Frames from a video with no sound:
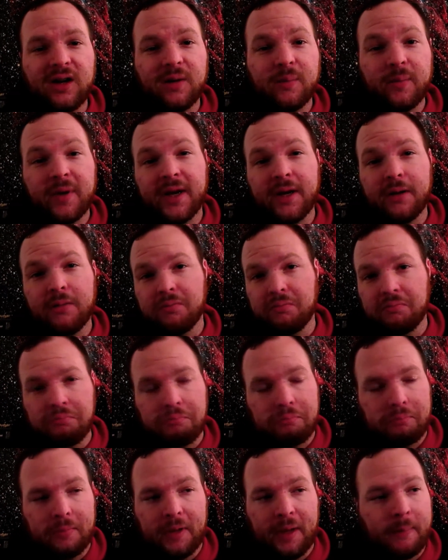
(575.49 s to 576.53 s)
I
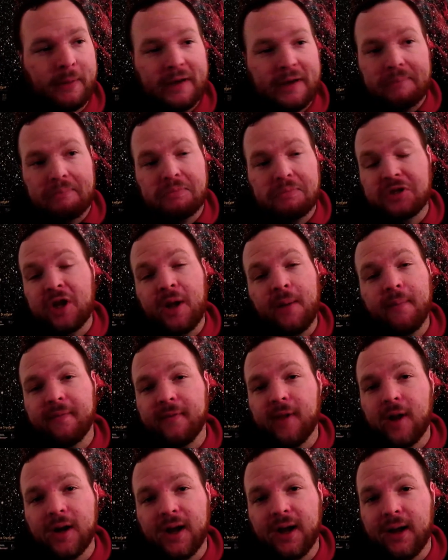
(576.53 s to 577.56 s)
might stop
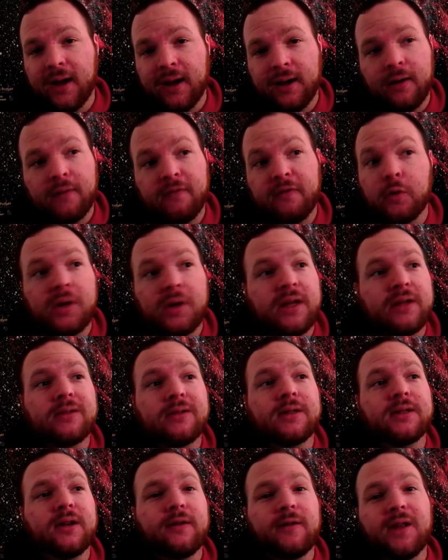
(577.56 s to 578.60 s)
vlogging in a few days
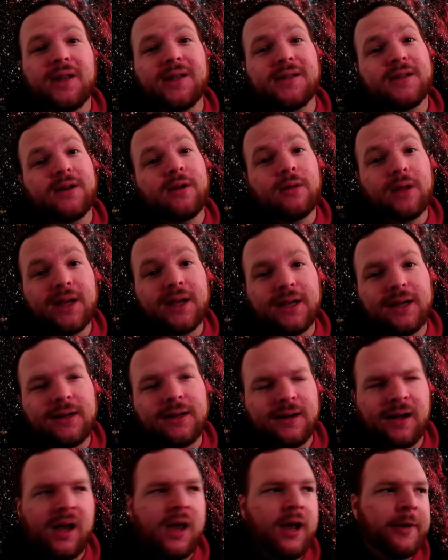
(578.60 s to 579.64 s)
because I realize I don't like
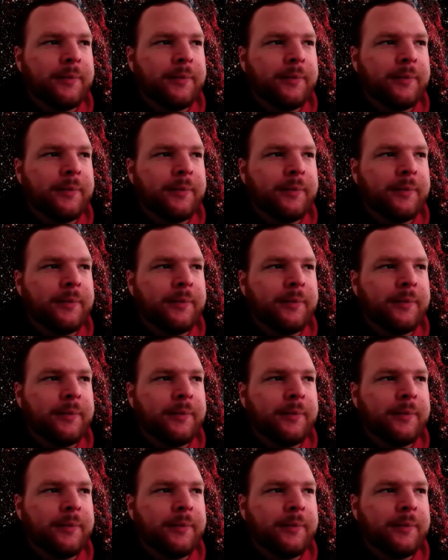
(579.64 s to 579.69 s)
it.